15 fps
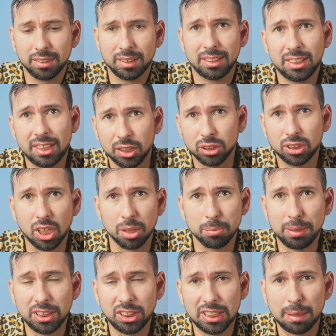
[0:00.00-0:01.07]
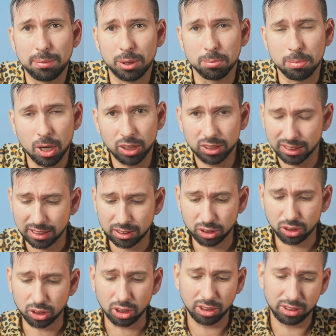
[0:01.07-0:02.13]
There's gonna be chapter marks that you
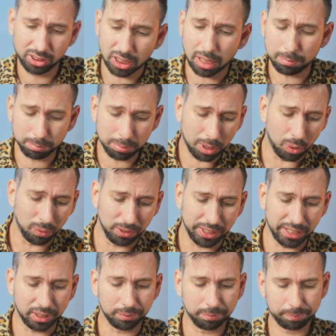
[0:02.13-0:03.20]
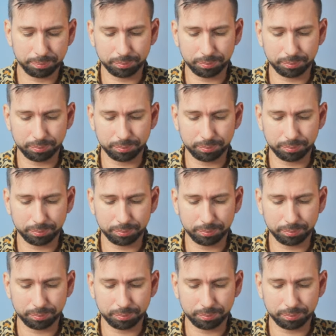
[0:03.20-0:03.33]
could jump over there.